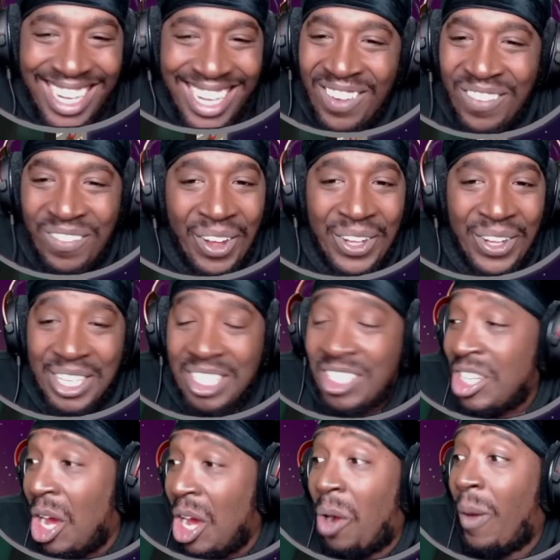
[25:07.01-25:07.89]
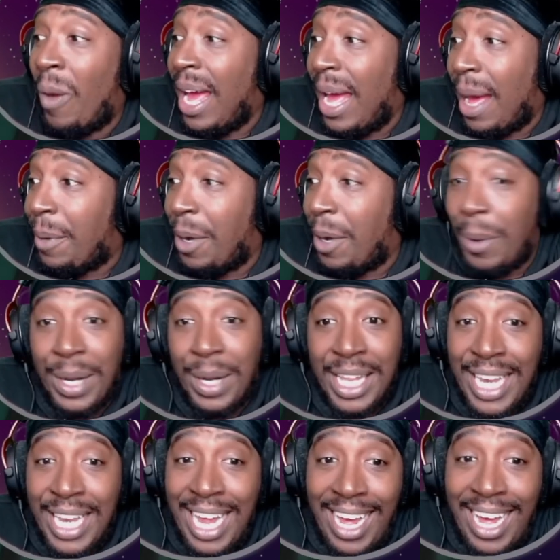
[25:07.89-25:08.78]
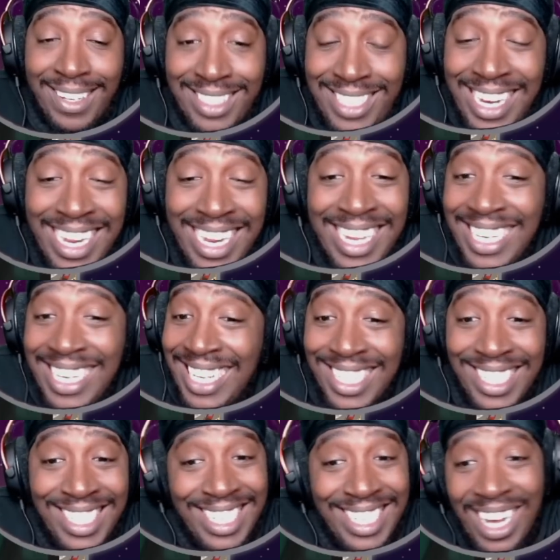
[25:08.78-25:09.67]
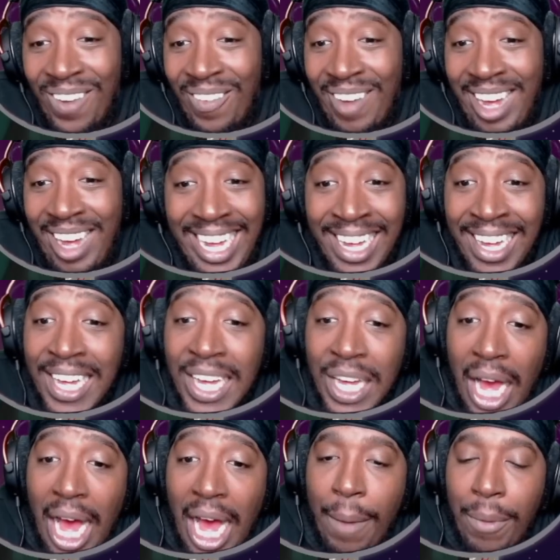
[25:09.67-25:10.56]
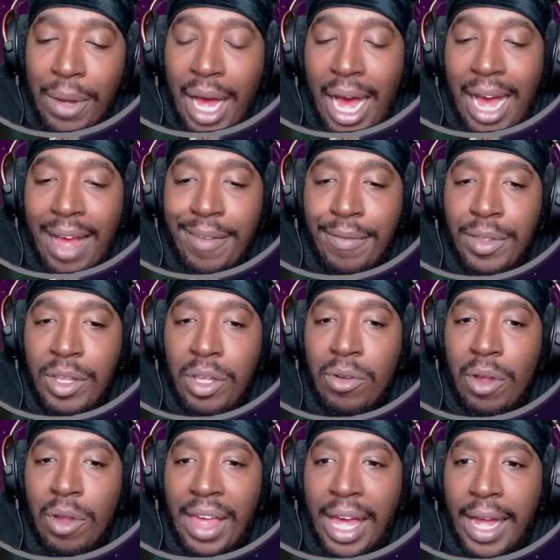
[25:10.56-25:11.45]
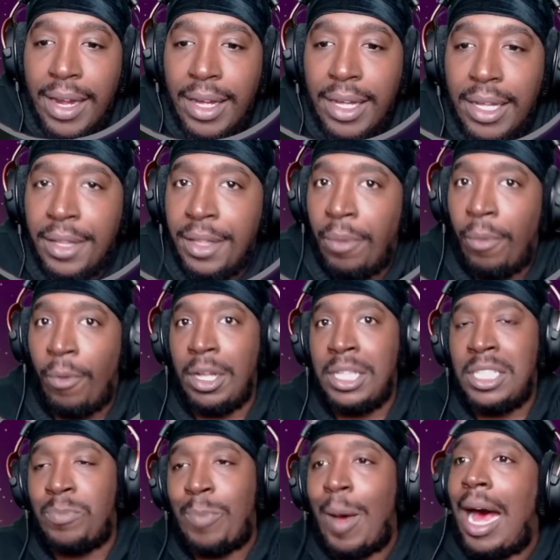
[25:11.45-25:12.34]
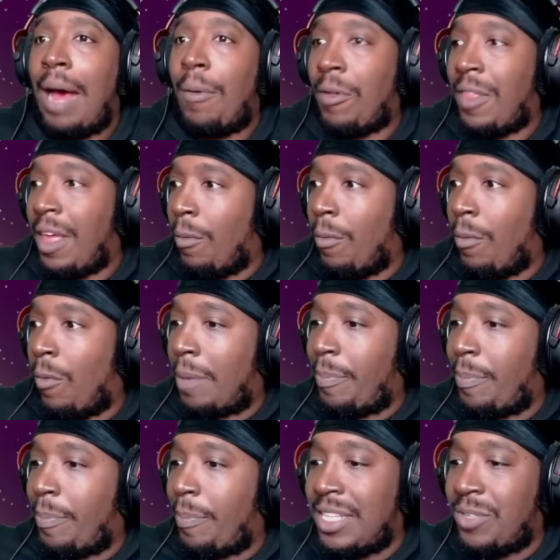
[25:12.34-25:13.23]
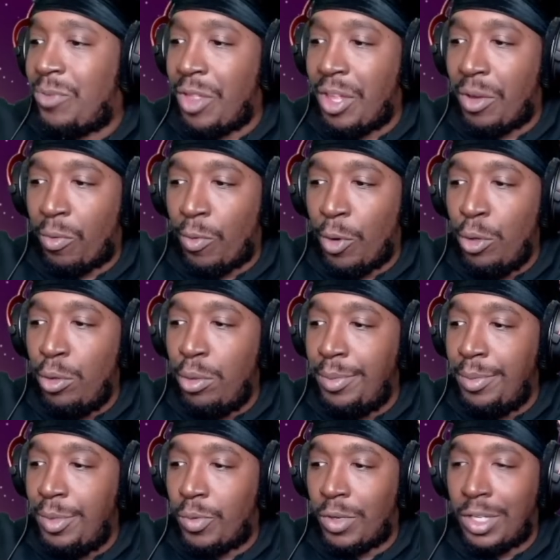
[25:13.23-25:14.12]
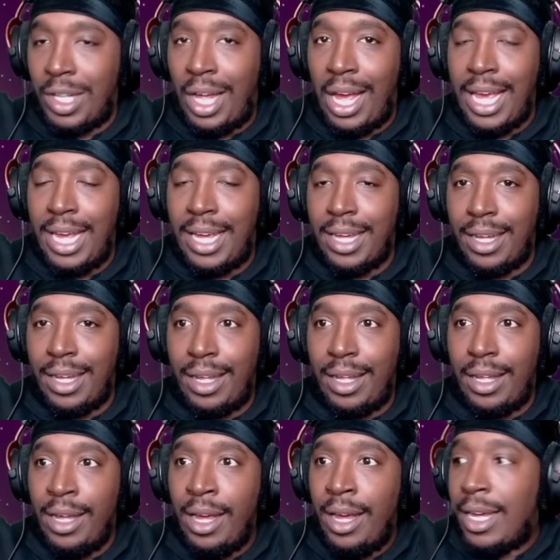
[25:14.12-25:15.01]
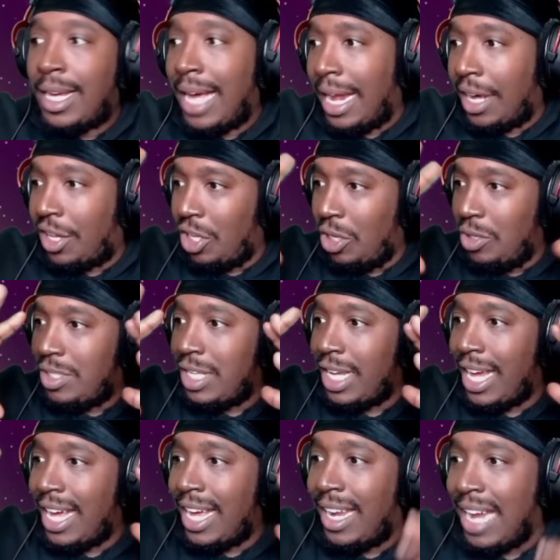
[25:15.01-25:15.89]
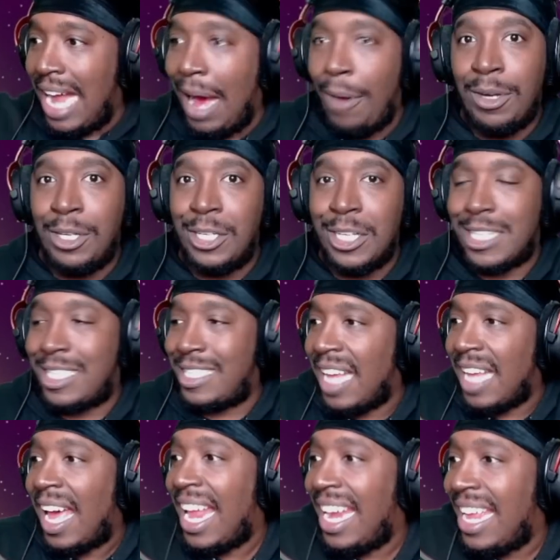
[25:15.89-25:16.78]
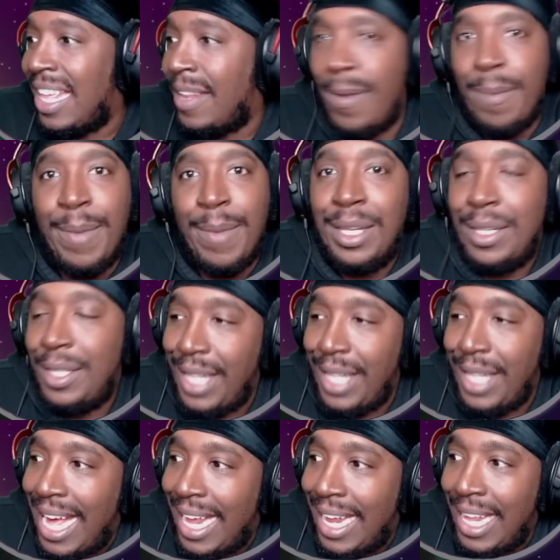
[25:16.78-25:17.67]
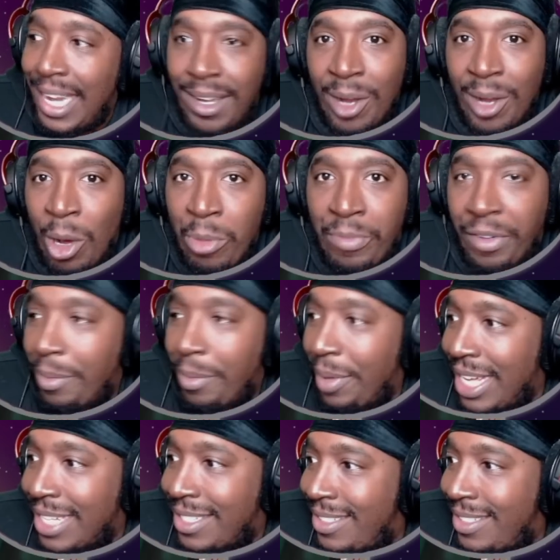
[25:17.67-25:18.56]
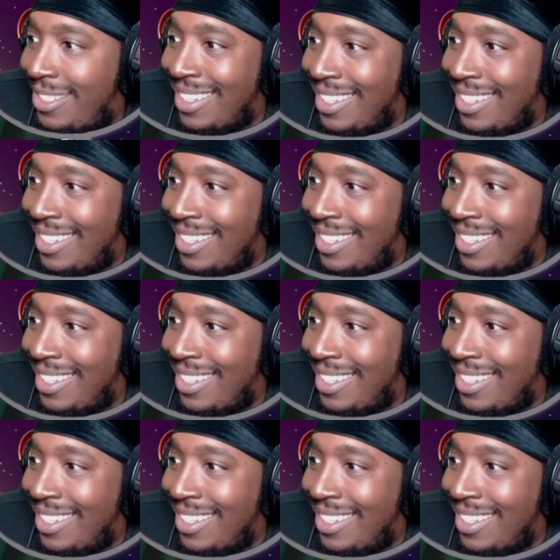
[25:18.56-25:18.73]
Bro, there's no way I'm going in that. No way. I you know that the one spot where they walk past where the rooms were like kind of closing in? I would have just sat in the middle of that and hope for the best.